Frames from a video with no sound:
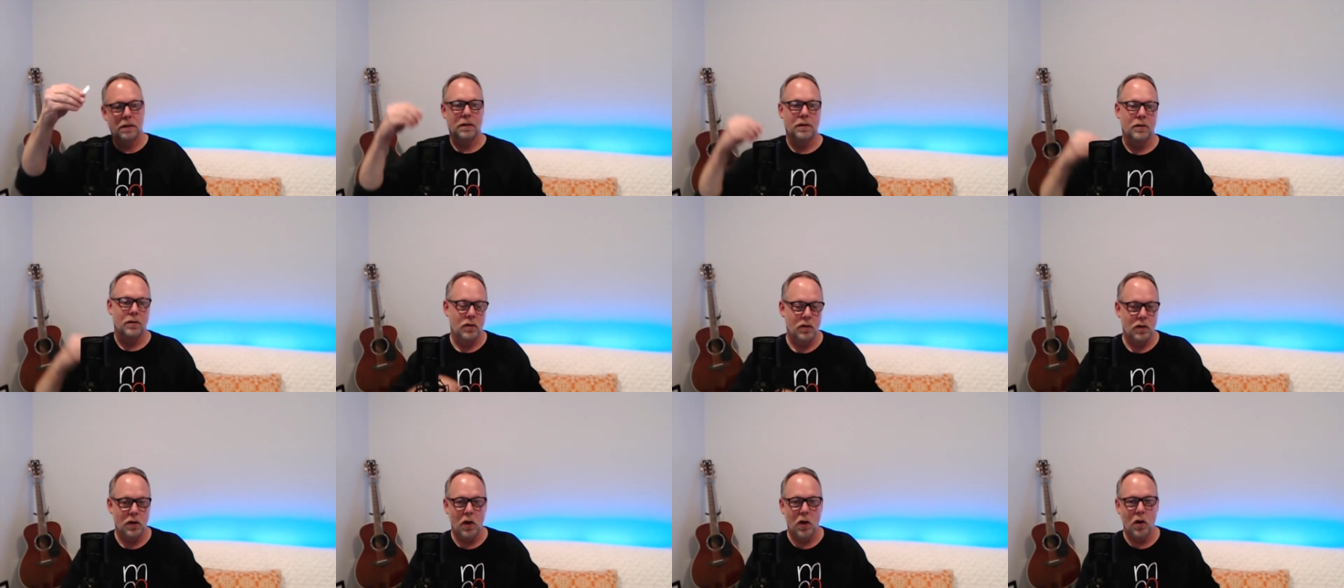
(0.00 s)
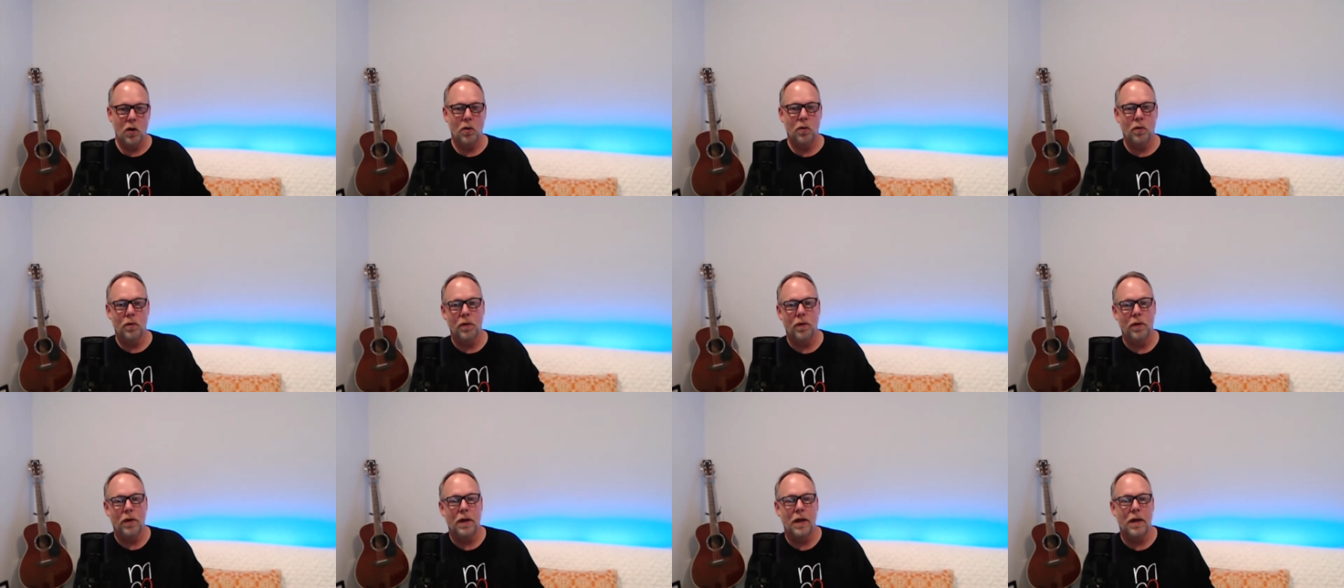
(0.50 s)
So
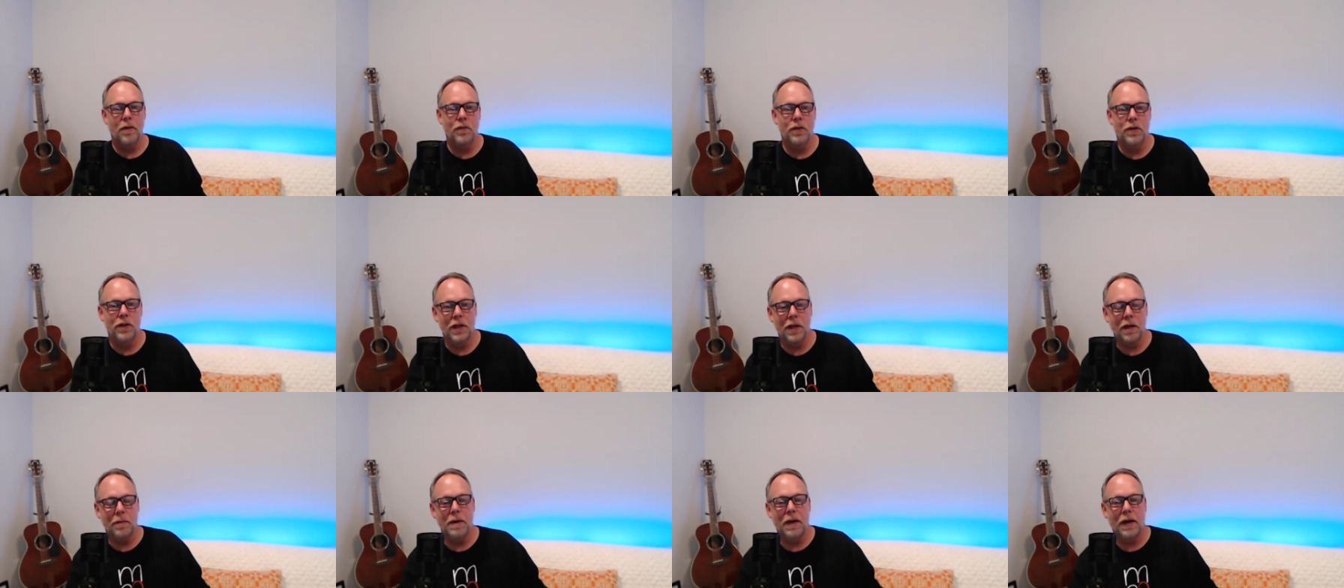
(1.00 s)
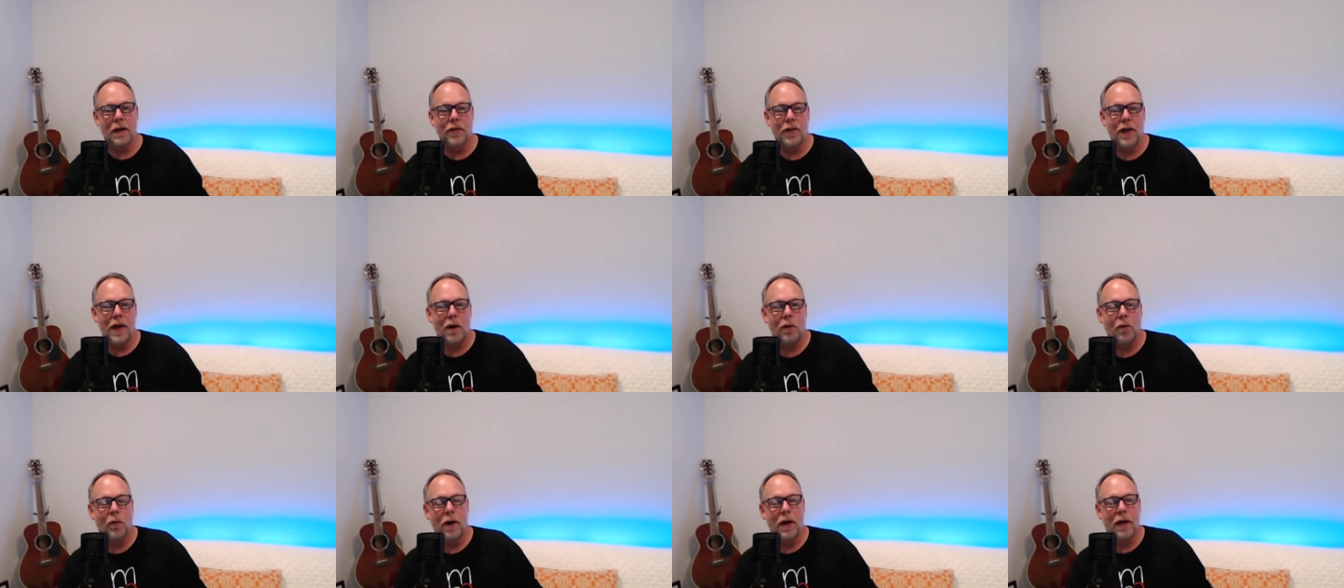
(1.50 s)
if you think about it
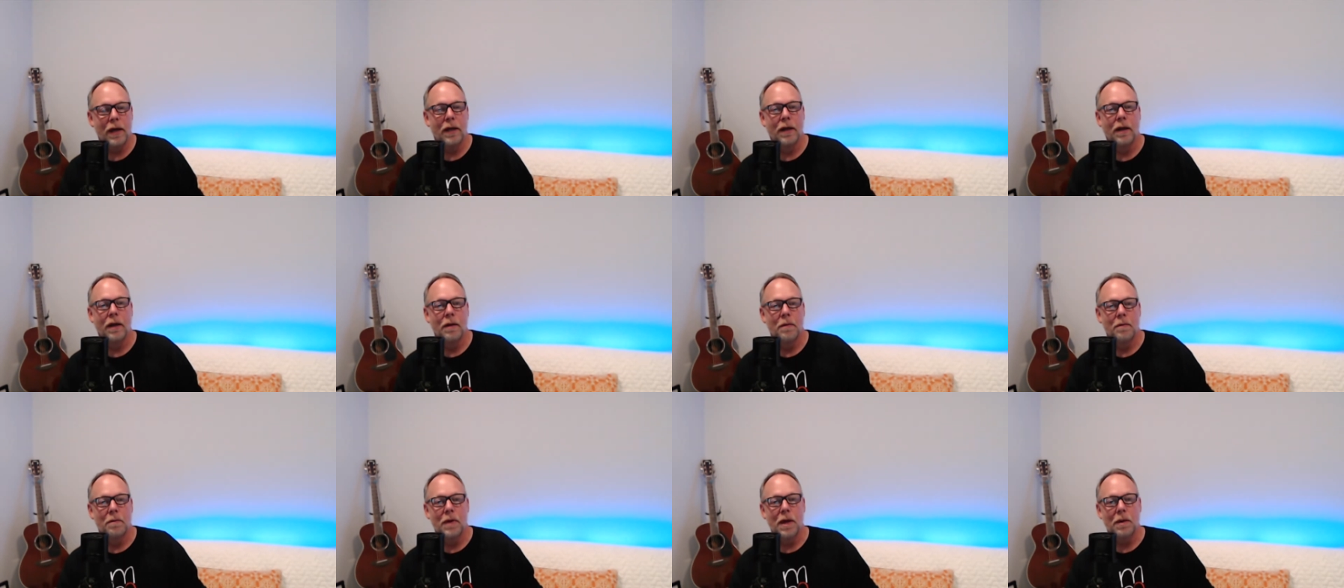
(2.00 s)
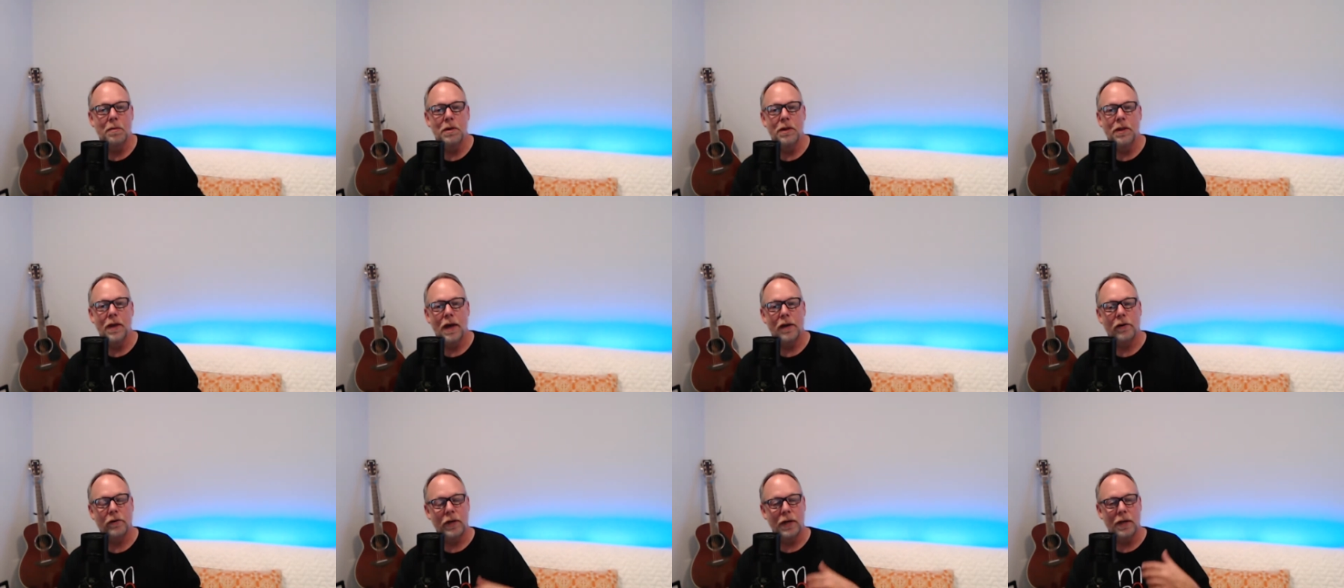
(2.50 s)
that way, maybe
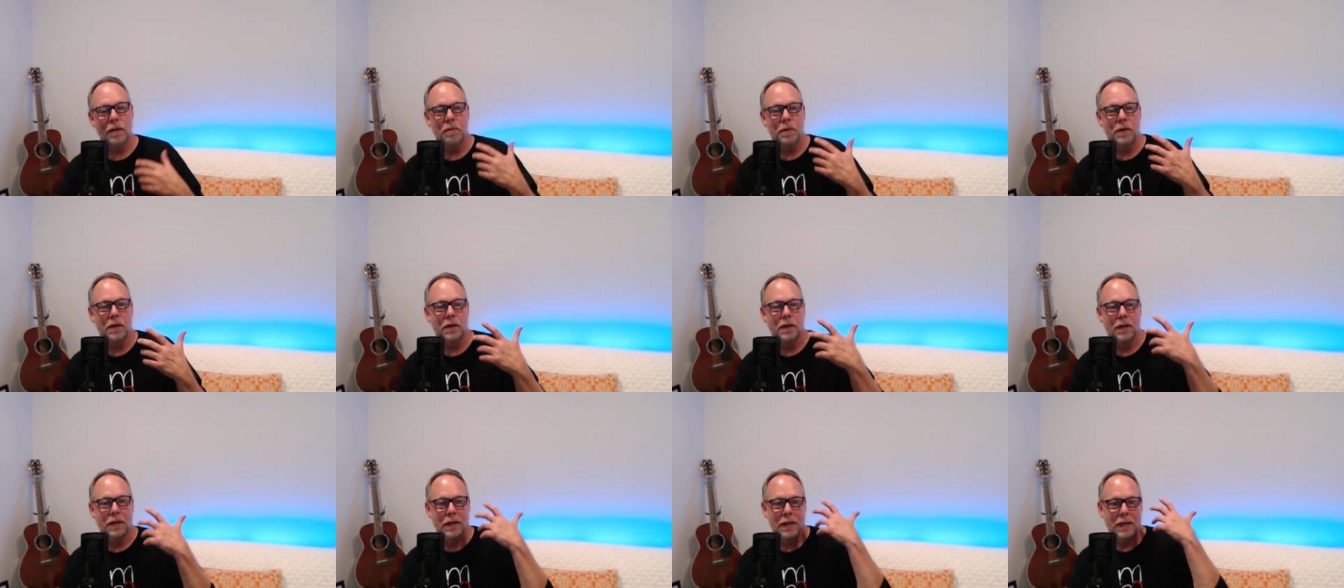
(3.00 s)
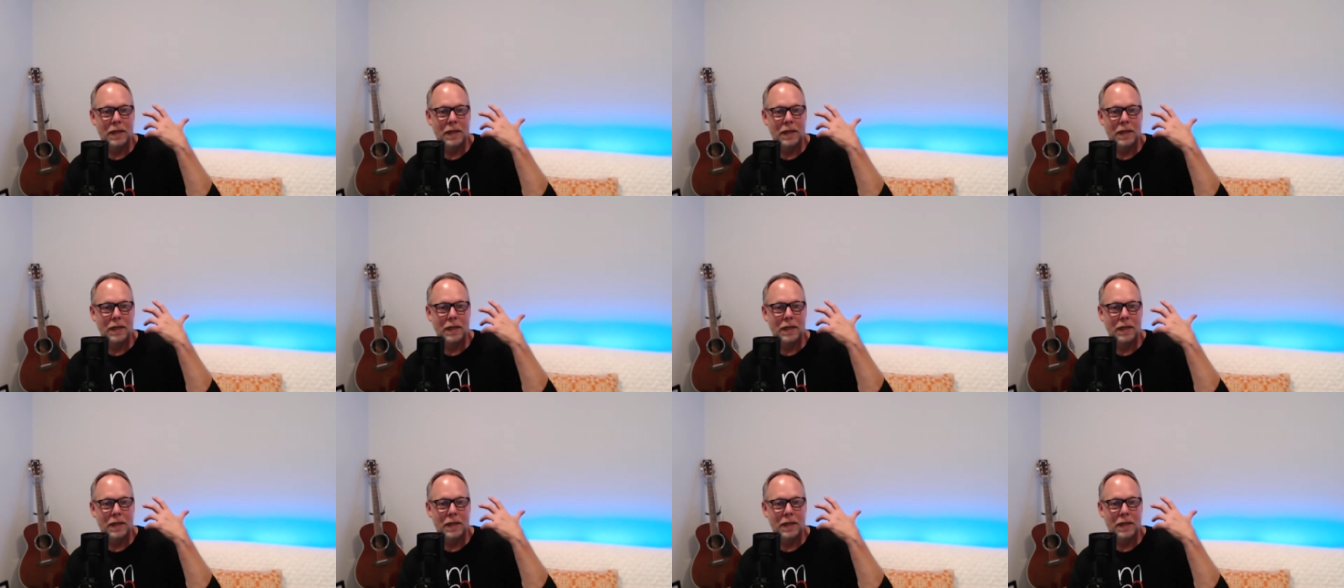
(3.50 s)
that'll keep it